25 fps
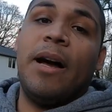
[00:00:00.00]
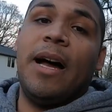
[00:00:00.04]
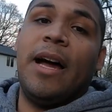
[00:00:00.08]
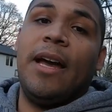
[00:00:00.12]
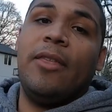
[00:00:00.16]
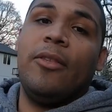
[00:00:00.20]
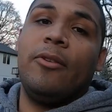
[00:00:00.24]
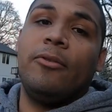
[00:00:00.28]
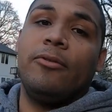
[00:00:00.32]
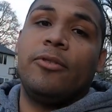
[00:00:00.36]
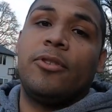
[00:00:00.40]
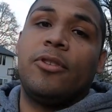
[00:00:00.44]

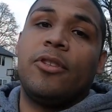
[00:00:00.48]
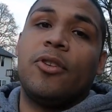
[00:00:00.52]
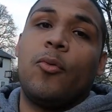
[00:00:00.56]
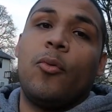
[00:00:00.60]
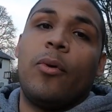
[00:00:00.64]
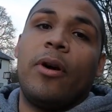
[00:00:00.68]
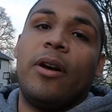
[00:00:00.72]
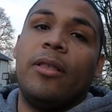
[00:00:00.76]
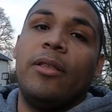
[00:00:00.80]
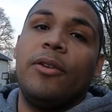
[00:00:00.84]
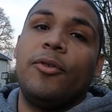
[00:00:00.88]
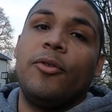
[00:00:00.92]
buy those
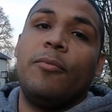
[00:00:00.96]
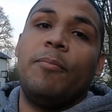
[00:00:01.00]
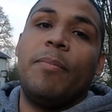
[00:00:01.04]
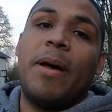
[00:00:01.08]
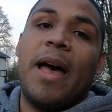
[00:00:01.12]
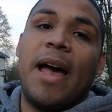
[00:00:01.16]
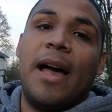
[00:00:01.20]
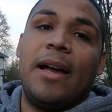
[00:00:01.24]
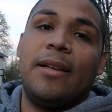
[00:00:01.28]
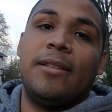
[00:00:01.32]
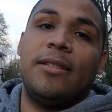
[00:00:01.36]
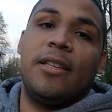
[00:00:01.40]
square little
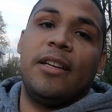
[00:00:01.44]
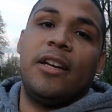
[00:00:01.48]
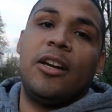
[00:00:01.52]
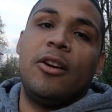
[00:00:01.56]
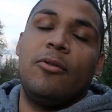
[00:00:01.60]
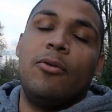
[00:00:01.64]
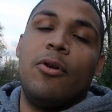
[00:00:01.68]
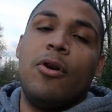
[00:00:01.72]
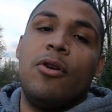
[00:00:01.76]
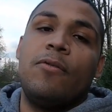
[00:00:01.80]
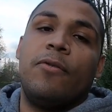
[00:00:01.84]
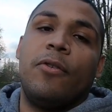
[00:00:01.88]
pads that
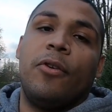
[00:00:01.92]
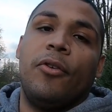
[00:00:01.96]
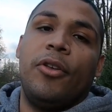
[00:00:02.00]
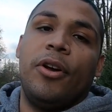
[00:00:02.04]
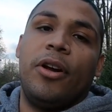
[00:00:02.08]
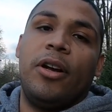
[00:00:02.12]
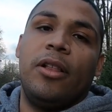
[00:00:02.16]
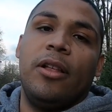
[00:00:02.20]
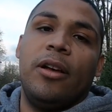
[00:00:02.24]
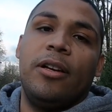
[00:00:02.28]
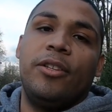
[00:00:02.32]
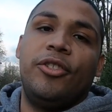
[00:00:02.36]
go over
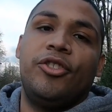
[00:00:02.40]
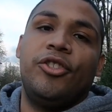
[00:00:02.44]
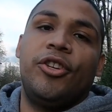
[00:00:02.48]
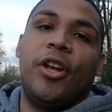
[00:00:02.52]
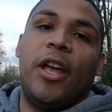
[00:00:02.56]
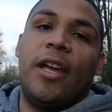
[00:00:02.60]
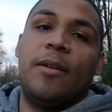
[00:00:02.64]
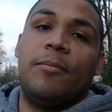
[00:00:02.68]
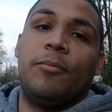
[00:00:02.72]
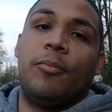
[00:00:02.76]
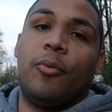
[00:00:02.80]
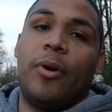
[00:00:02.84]
the
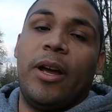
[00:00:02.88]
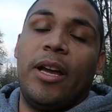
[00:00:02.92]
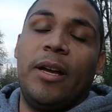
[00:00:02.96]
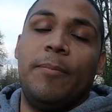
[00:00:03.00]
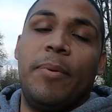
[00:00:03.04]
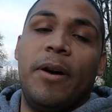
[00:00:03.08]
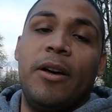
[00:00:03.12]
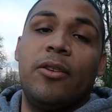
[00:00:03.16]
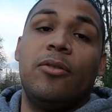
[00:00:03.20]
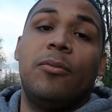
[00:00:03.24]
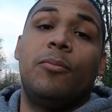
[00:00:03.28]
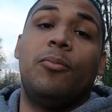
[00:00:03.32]
clutch and
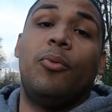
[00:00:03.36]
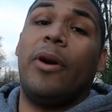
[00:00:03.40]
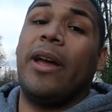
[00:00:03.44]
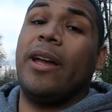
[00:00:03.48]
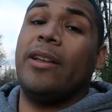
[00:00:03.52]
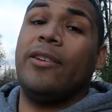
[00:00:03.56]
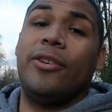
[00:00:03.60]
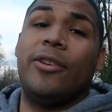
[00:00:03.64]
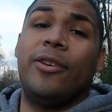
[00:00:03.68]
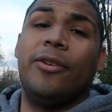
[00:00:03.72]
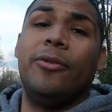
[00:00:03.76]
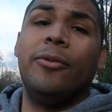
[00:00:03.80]
brake pedal
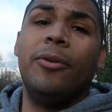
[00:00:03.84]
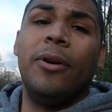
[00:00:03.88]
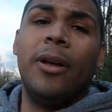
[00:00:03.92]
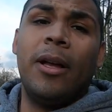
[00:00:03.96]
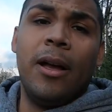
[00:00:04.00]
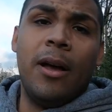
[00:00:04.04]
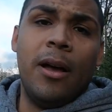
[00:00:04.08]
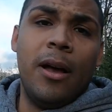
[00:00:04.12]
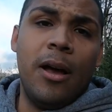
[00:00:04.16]
brand new.